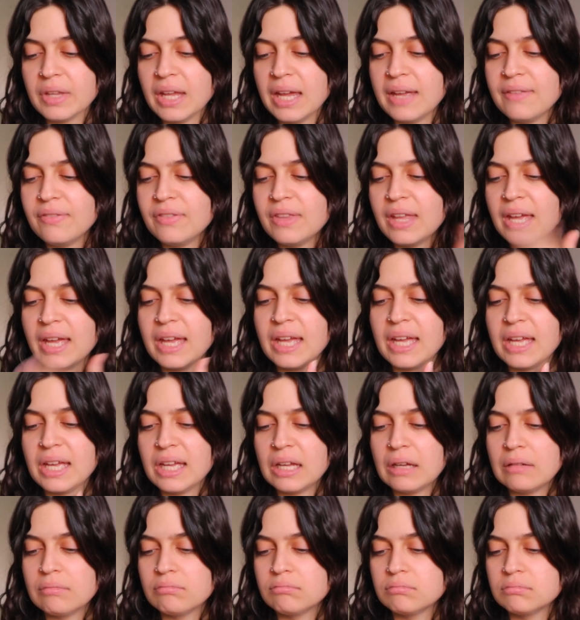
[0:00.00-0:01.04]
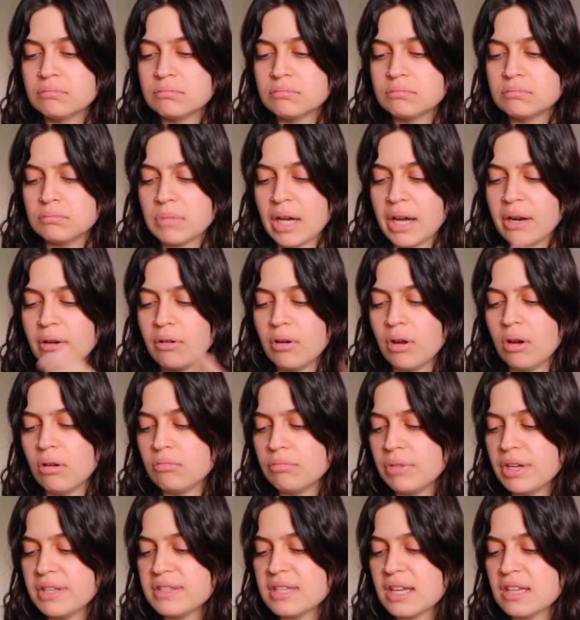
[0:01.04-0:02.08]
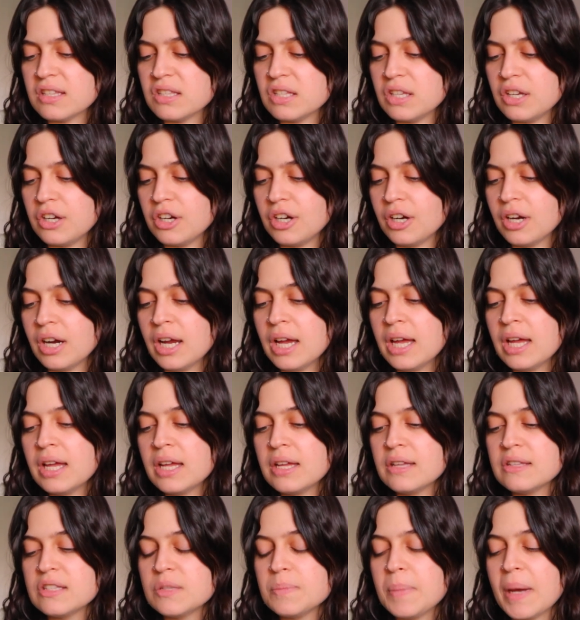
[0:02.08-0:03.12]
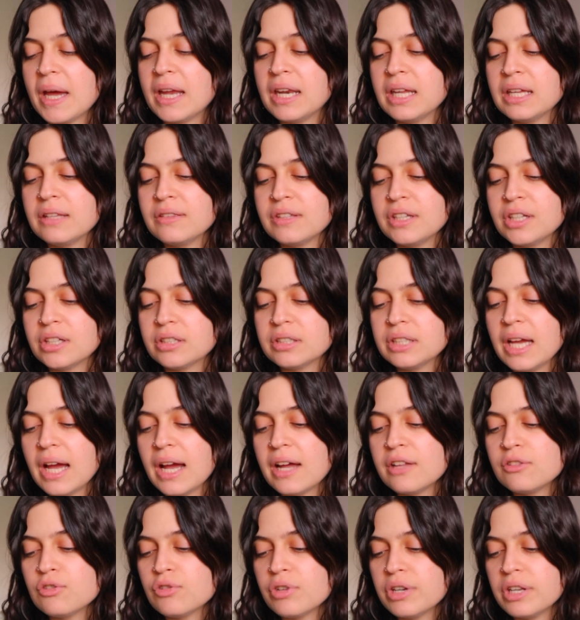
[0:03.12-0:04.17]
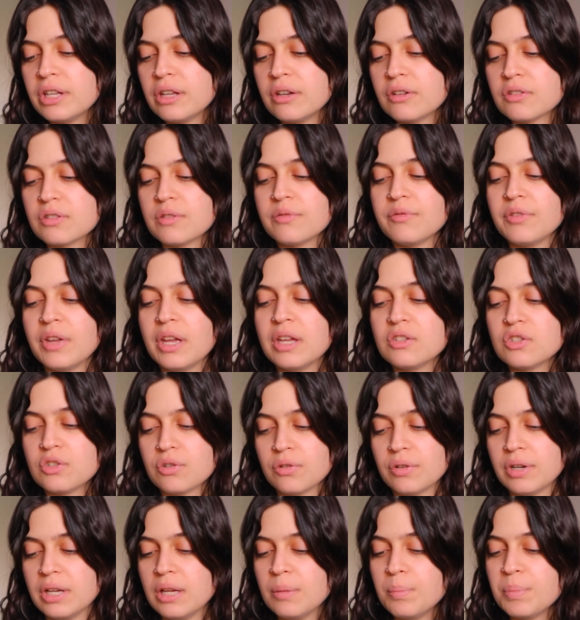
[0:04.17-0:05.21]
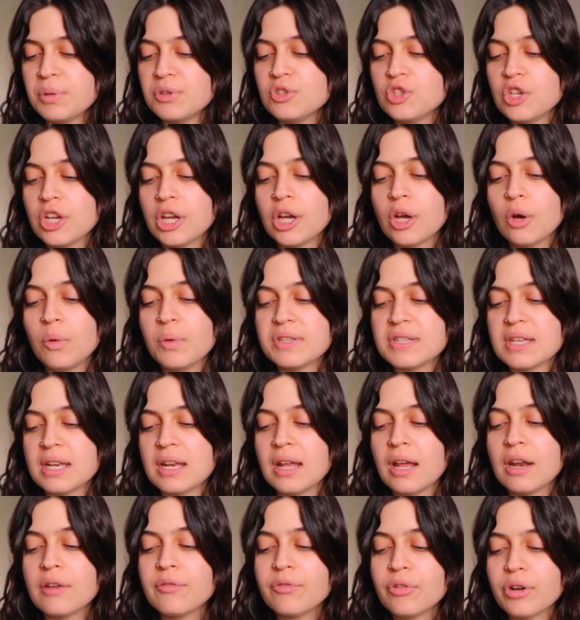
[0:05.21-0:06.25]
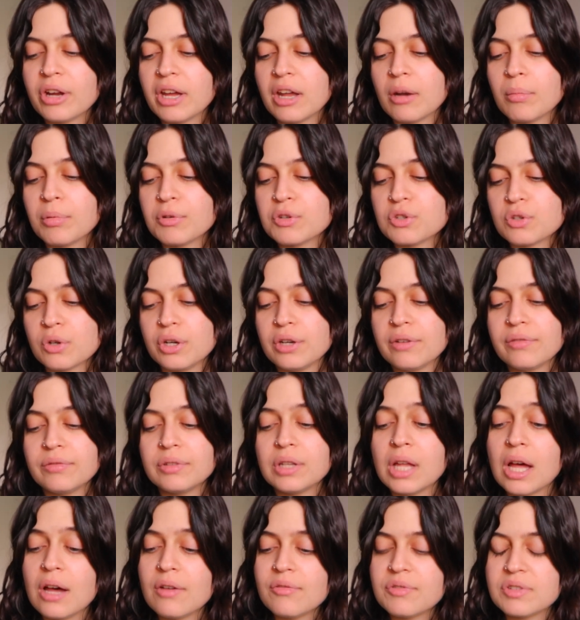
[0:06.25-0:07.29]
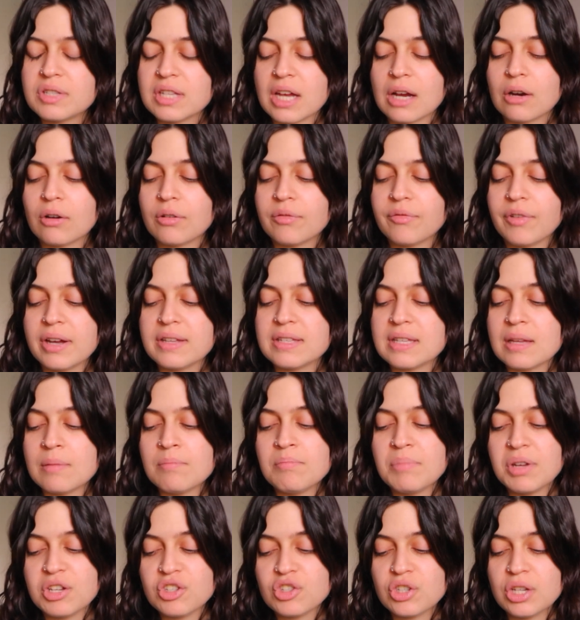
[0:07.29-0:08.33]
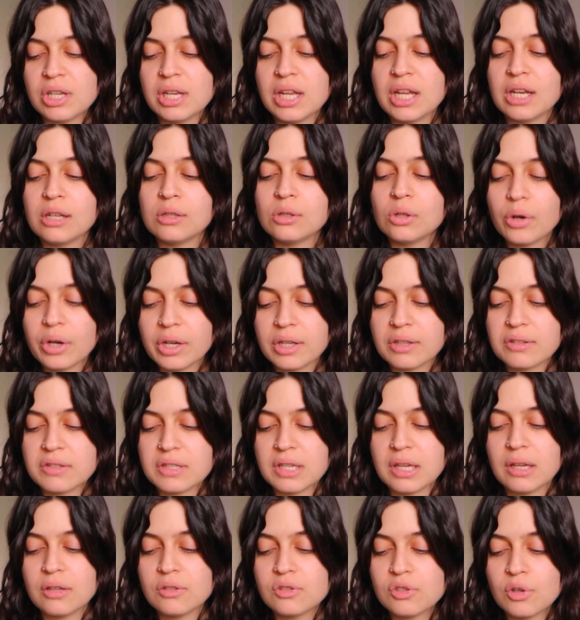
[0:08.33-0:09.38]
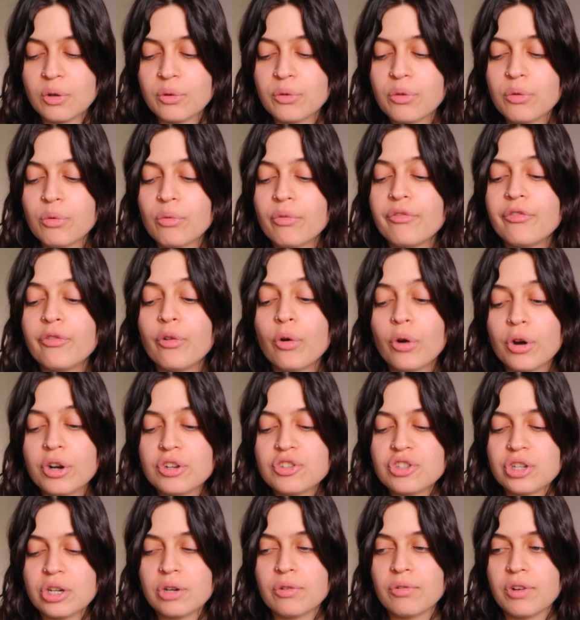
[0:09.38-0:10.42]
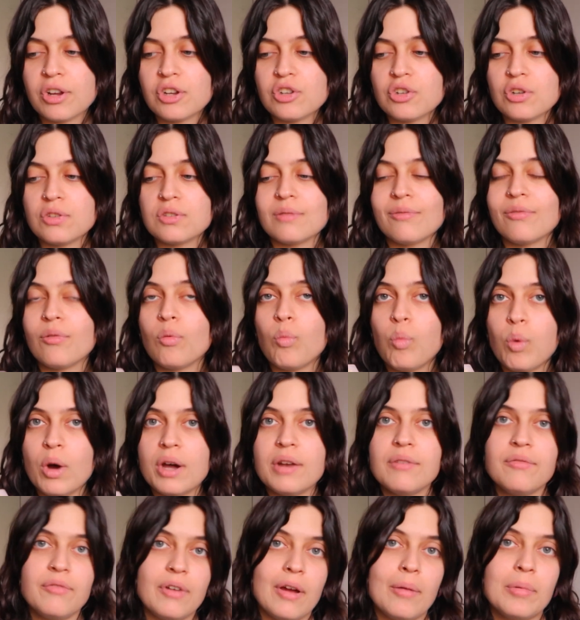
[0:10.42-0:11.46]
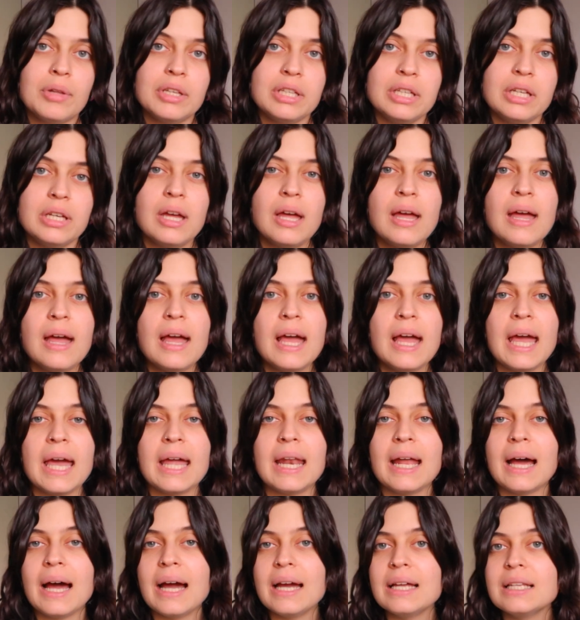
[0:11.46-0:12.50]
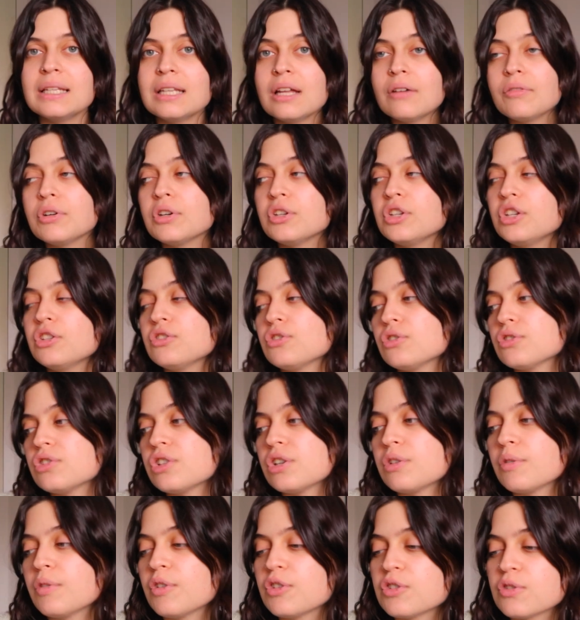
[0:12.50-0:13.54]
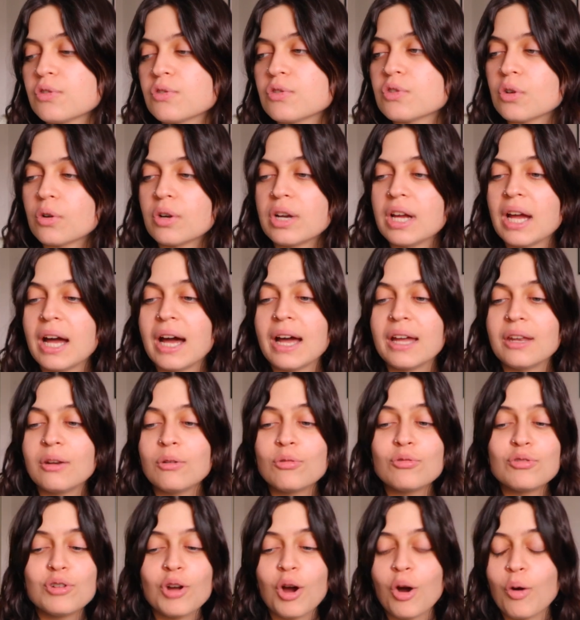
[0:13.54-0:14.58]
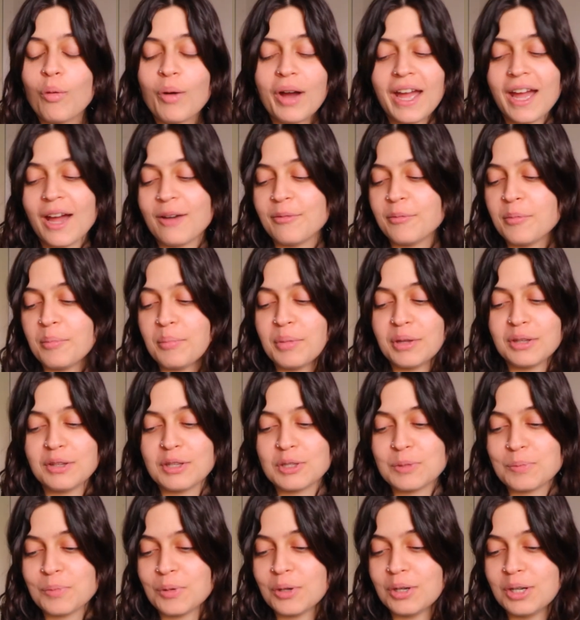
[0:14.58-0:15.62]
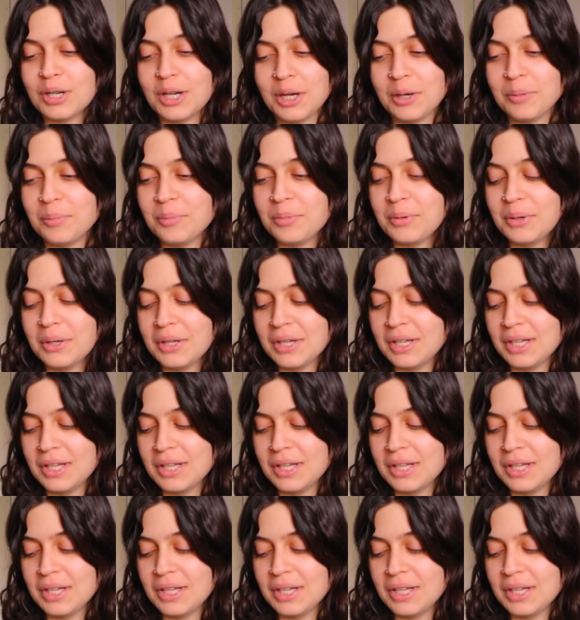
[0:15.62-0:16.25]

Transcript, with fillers: And they, I don't know, it says here, spanning nearly one hundred years of history, Pachinko is an unforgettable story of love, sacrifice, ambition, and loyalty, told through four generations of one family. And I love a good intergenerational story. I don't know why I haven't picked this book up.